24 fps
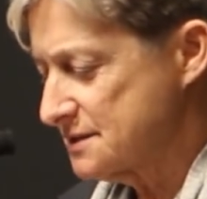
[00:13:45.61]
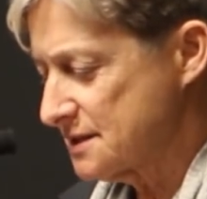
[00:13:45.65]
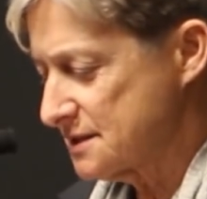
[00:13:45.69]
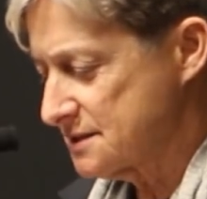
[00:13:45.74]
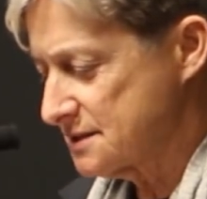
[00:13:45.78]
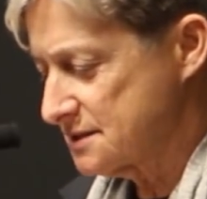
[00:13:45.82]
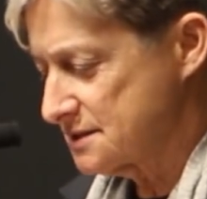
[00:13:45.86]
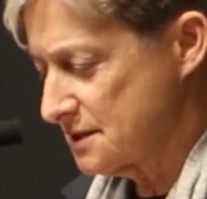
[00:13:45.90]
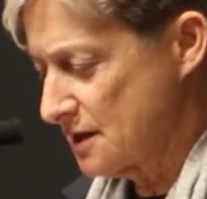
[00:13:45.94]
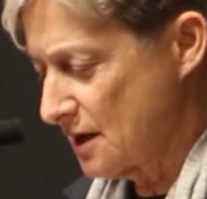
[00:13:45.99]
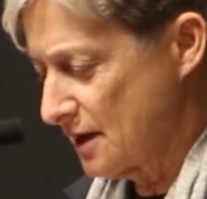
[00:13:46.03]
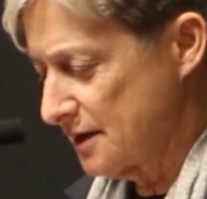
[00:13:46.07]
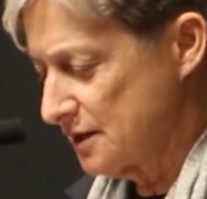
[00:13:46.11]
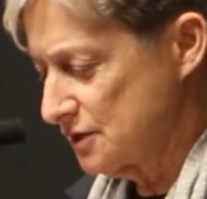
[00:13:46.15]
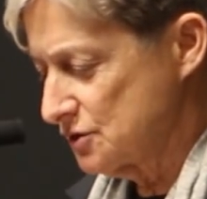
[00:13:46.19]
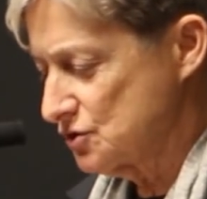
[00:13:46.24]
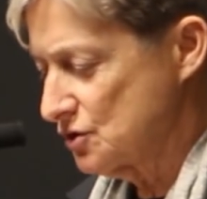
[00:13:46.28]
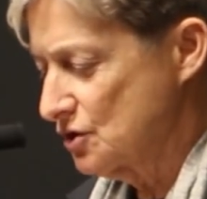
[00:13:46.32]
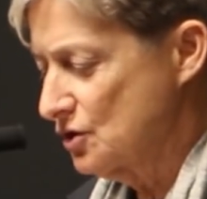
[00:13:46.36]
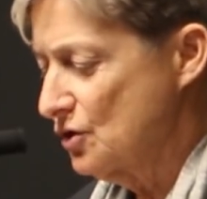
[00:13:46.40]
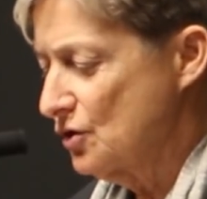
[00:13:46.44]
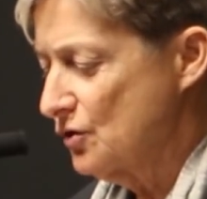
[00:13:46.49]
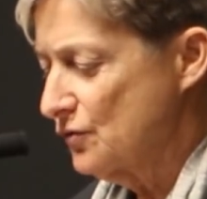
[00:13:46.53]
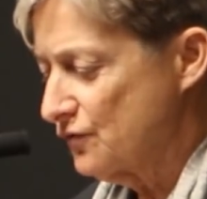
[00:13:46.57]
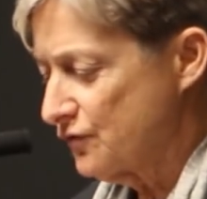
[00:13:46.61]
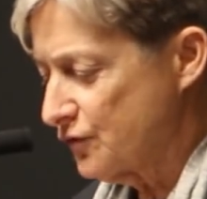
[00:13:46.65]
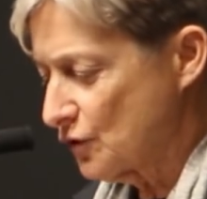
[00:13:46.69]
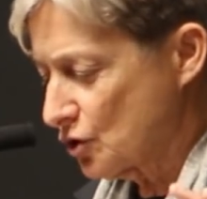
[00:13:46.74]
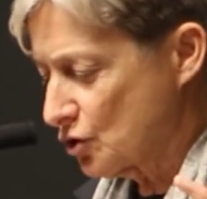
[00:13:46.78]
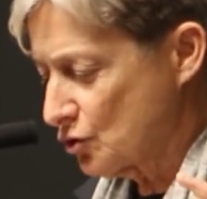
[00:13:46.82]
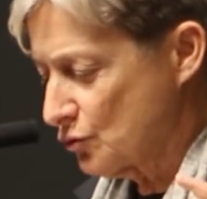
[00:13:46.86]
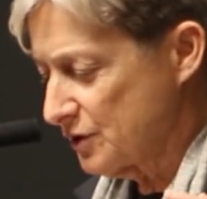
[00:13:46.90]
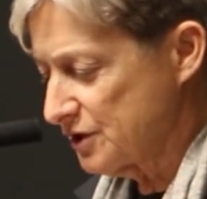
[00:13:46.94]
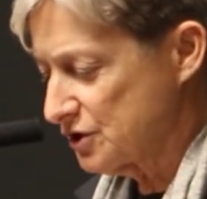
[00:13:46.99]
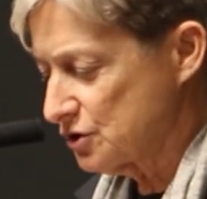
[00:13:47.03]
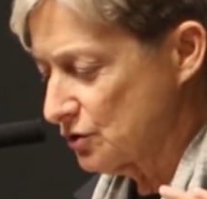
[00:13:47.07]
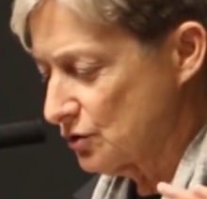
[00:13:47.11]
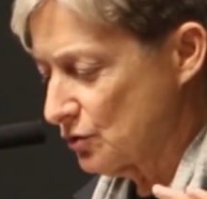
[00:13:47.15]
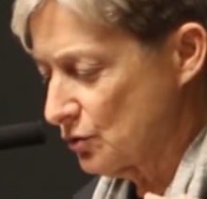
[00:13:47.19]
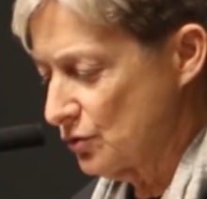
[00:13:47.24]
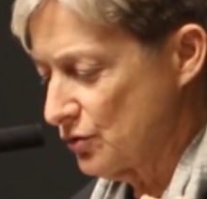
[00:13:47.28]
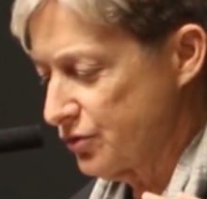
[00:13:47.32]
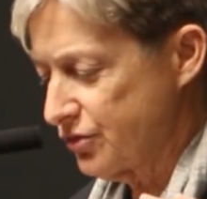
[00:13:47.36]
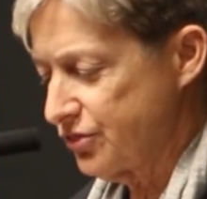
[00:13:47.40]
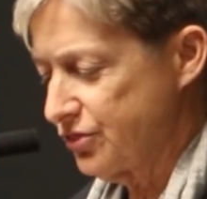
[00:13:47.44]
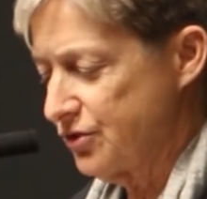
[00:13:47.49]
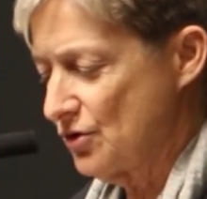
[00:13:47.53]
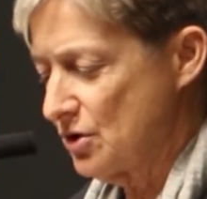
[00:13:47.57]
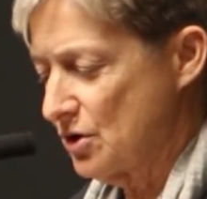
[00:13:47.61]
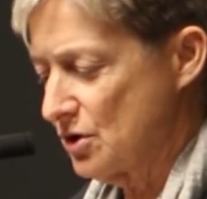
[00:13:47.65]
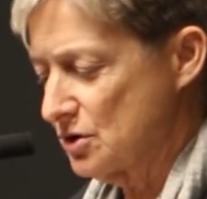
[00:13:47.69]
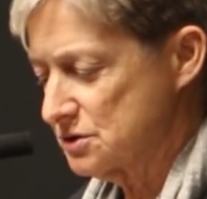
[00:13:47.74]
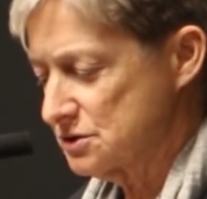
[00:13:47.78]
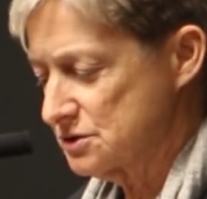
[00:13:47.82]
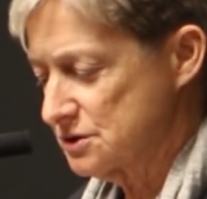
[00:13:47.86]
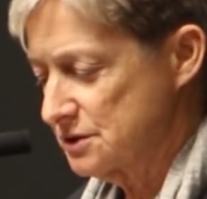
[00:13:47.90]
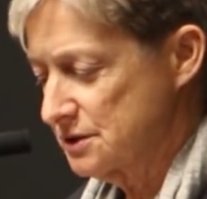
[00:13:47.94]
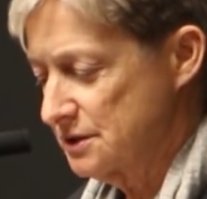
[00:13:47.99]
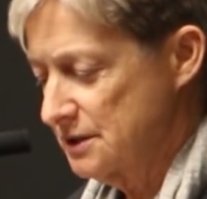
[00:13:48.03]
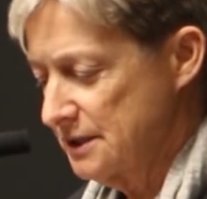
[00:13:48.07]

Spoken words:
site for critical thought.